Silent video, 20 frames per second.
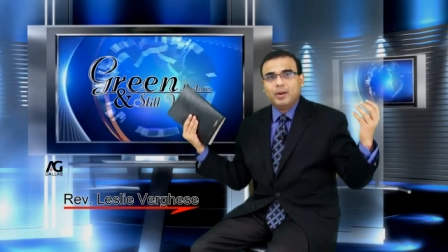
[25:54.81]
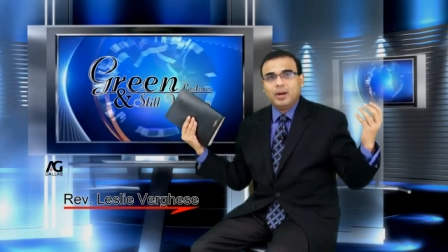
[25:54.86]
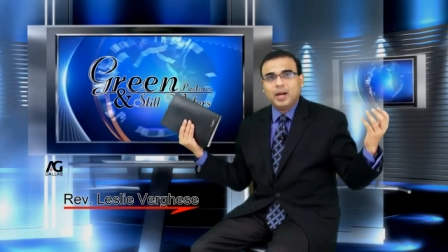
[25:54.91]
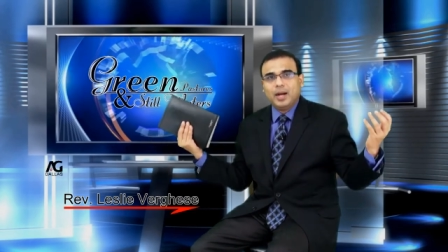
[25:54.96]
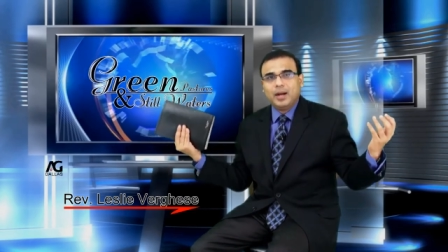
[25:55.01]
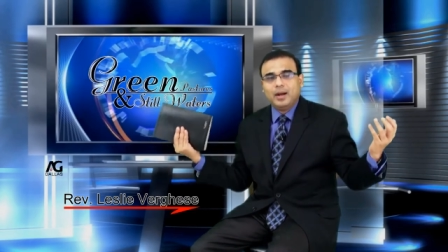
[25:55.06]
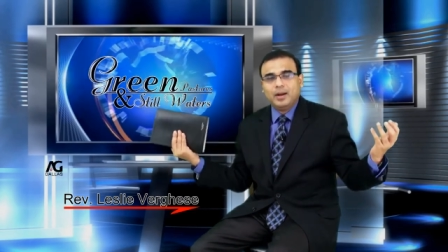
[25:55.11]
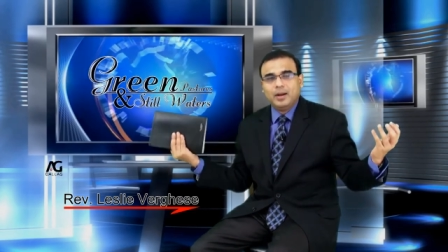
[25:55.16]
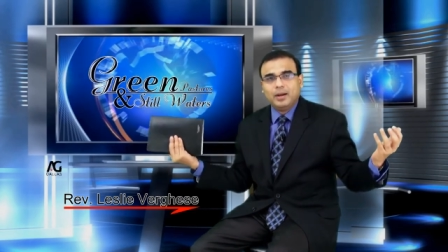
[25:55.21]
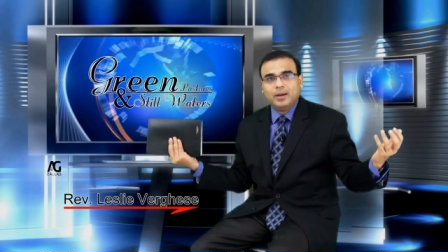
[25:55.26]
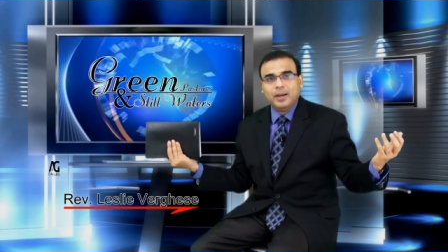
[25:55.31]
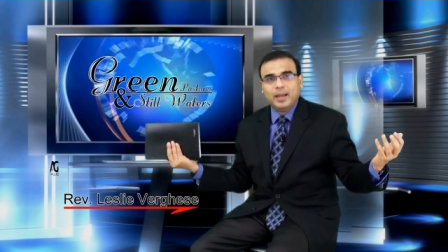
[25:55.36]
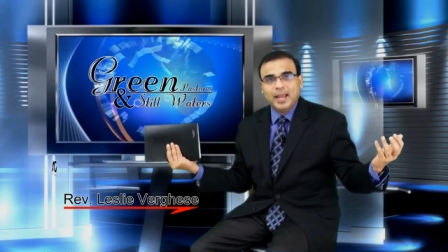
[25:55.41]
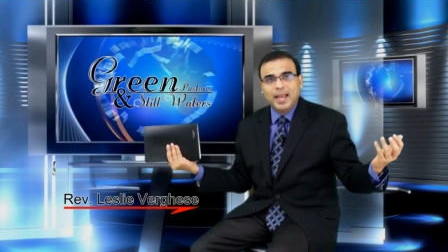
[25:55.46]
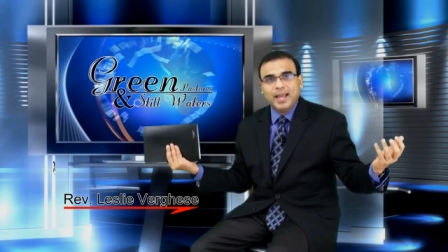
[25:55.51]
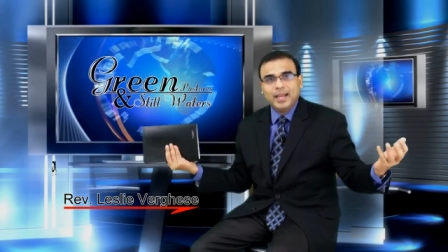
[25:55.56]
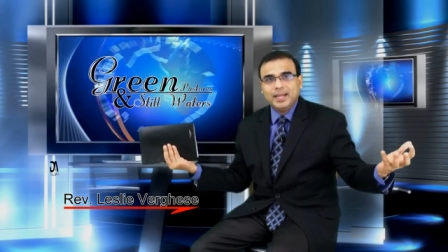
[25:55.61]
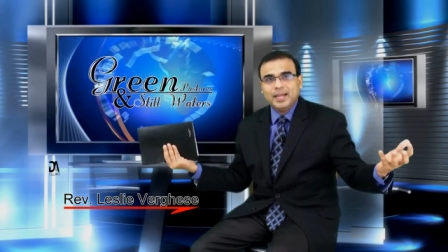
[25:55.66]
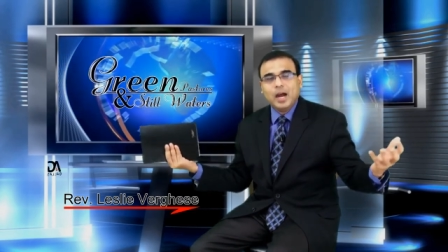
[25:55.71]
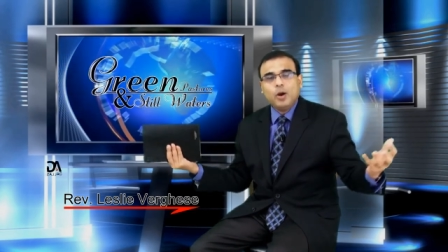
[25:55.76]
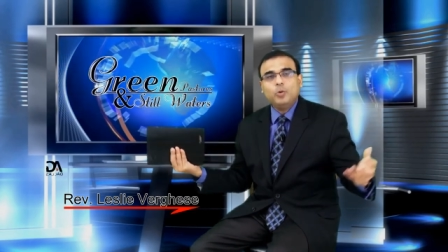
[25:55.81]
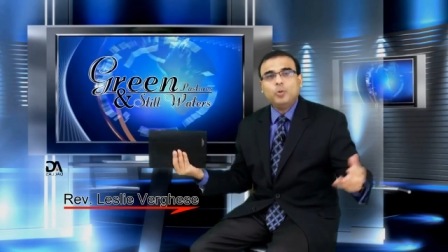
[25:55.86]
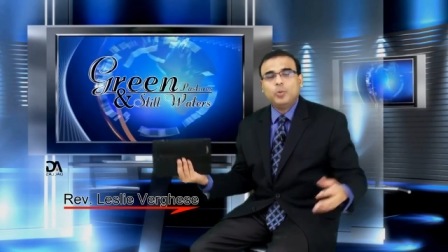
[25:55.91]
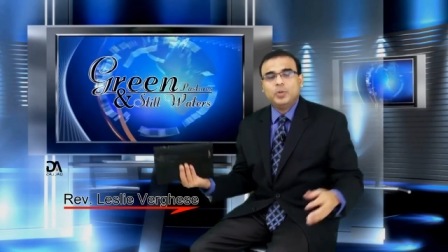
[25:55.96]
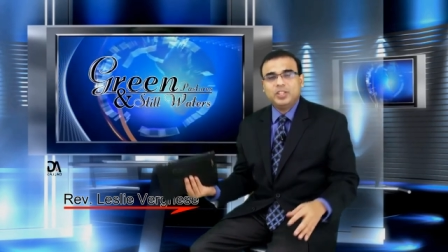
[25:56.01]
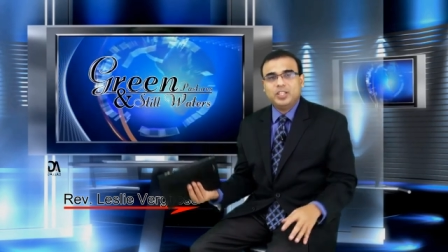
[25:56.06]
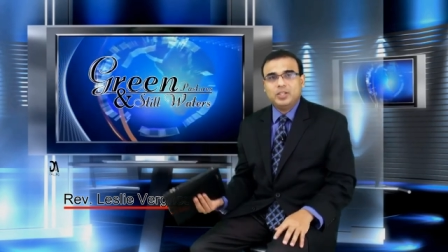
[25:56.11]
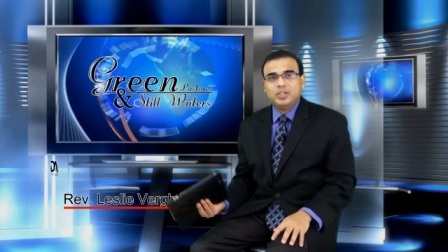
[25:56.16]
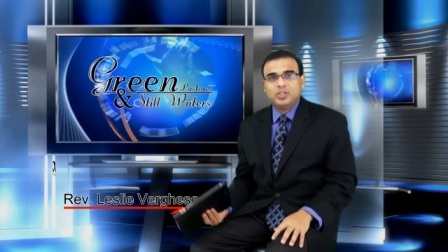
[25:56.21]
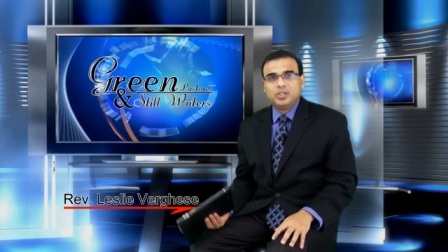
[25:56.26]
uh, hang out
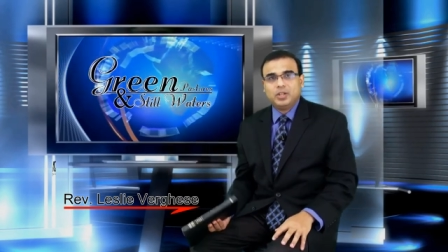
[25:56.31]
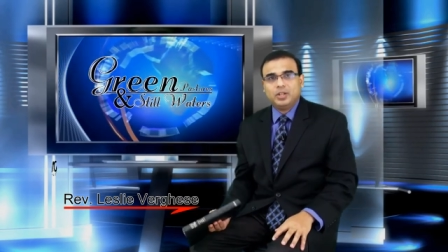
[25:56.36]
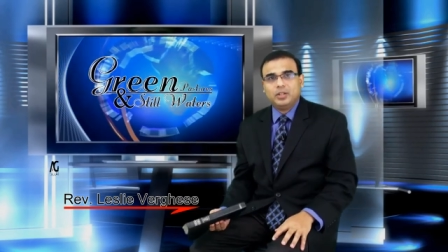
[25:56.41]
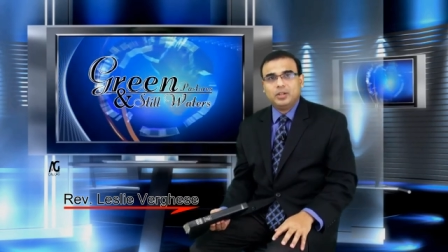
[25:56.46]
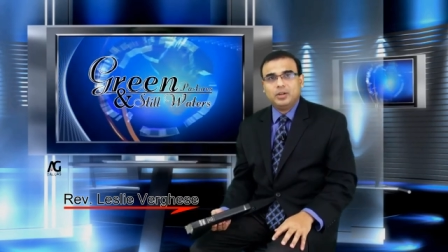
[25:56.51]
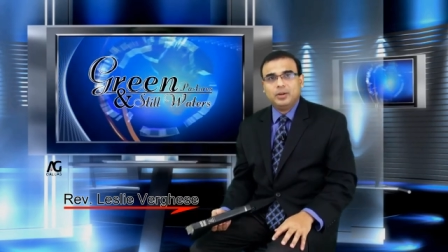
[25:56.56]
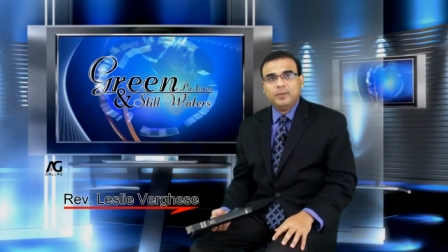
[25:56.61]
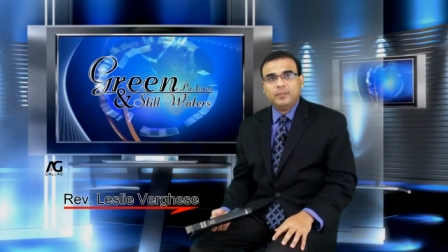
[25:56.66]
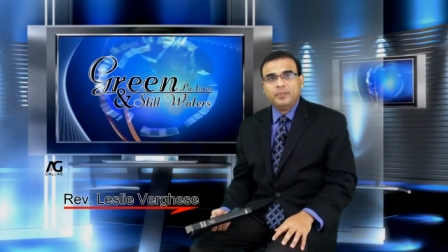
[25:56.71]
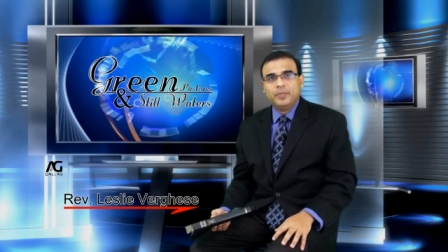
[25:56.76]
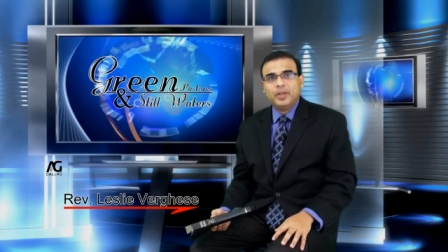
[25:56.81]
with each other.